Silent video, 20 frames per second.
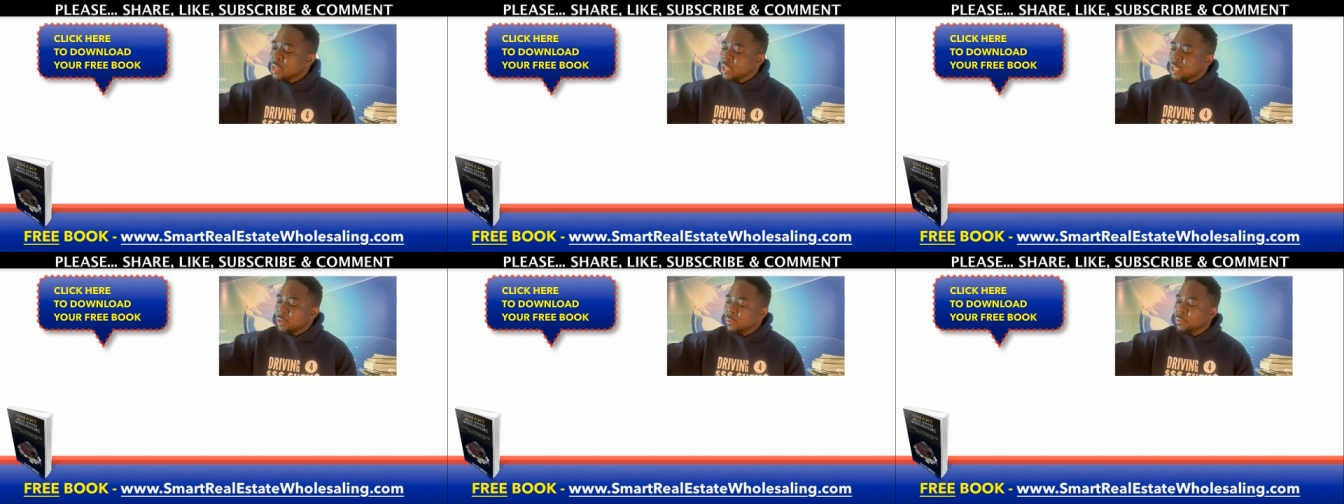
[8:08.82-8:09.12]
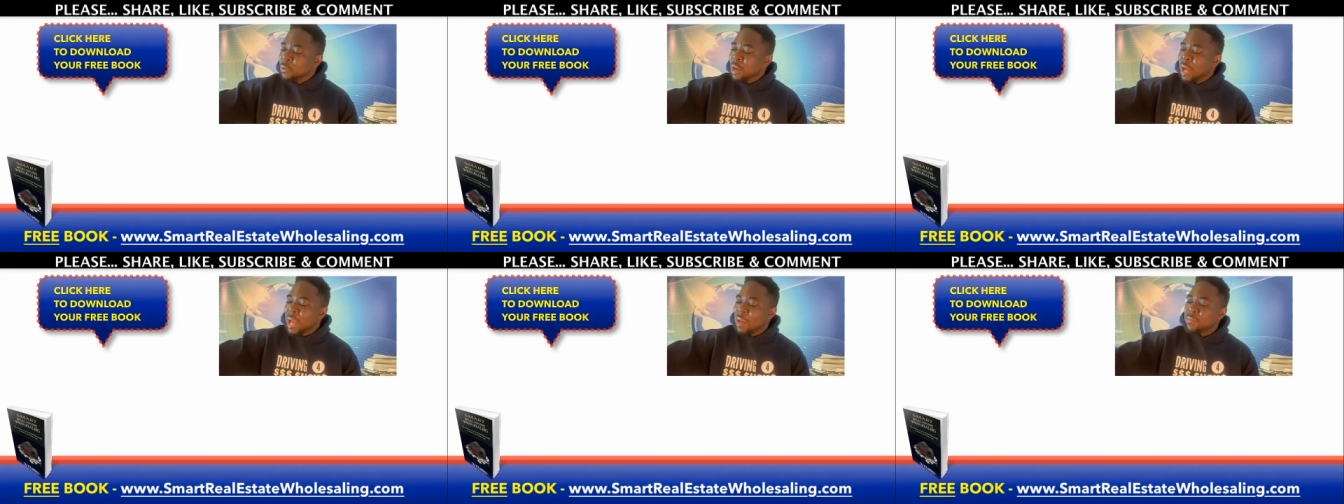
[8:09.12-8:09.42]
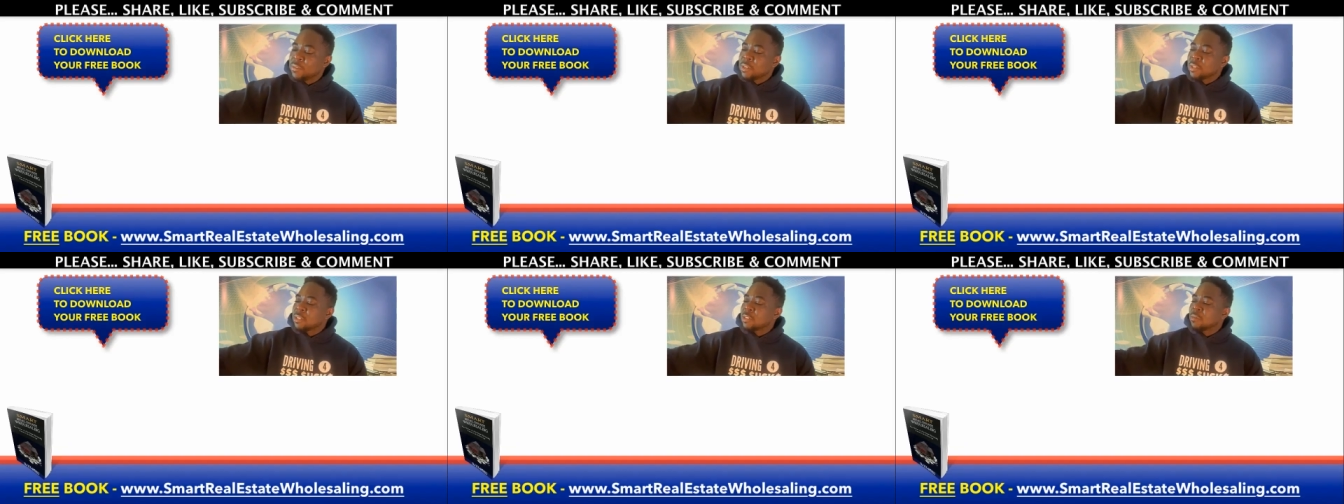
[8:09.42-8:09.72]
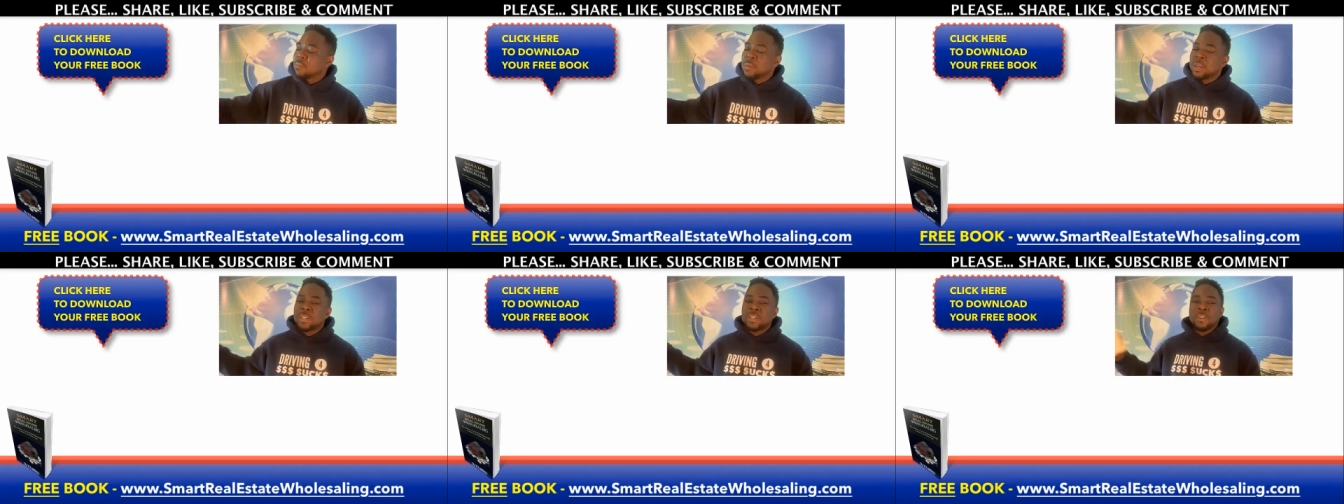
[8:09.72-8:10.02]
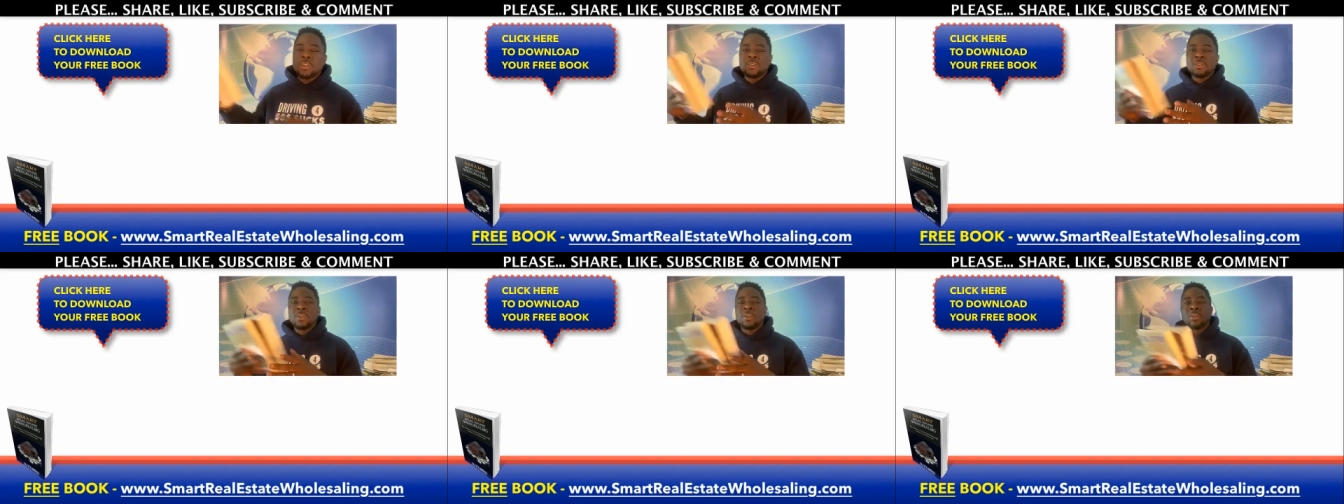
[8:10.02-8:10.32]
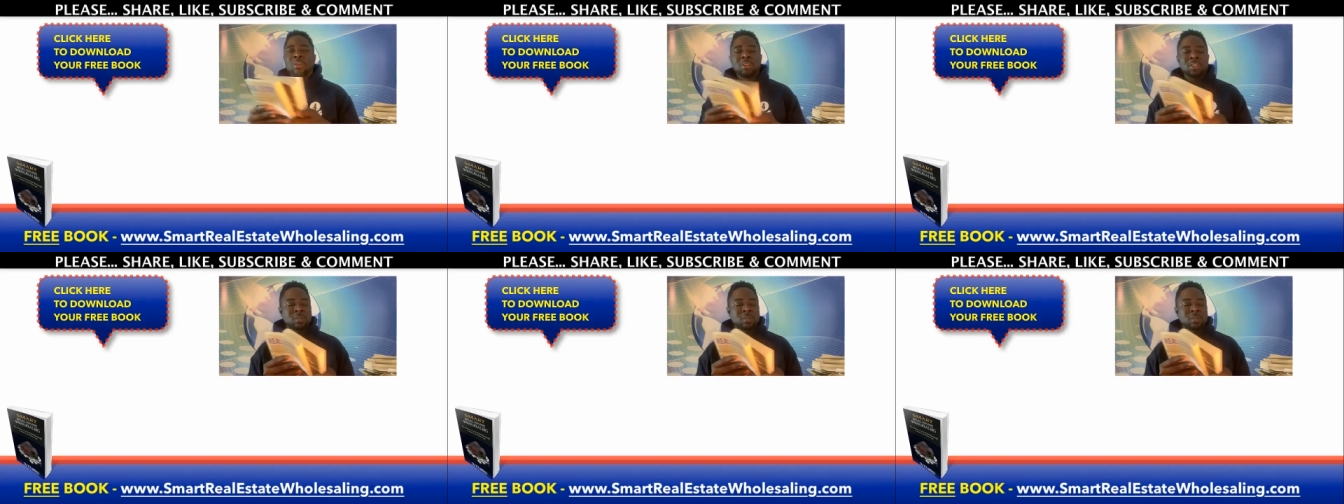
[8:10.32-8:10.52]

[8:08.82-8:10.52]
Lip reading: If you haven't, make sure you go to